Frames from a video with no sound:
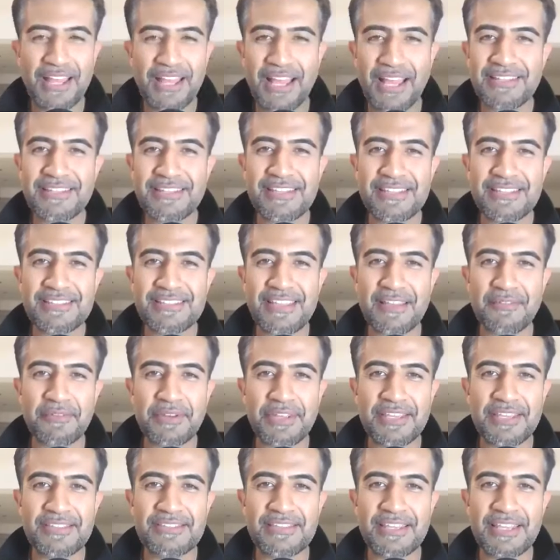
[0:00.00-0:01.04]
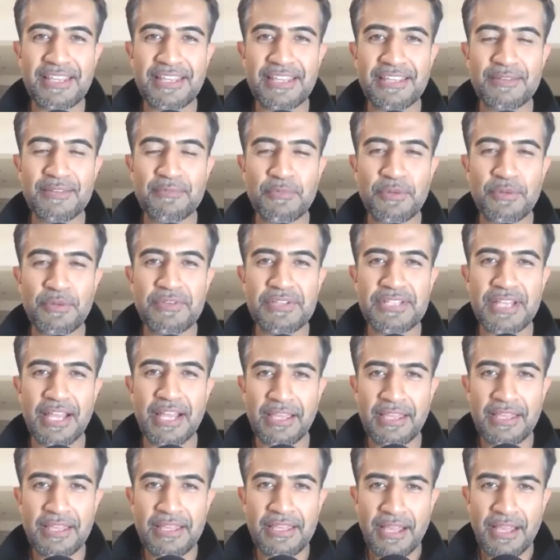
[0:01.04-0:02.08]
1970s Indian movies
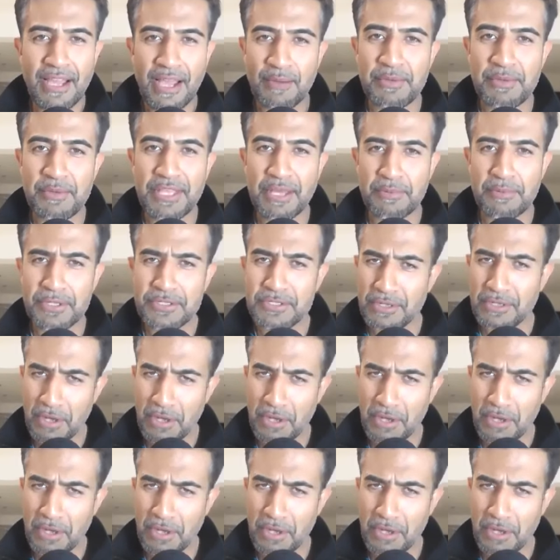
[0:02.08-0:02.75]
like Amitabh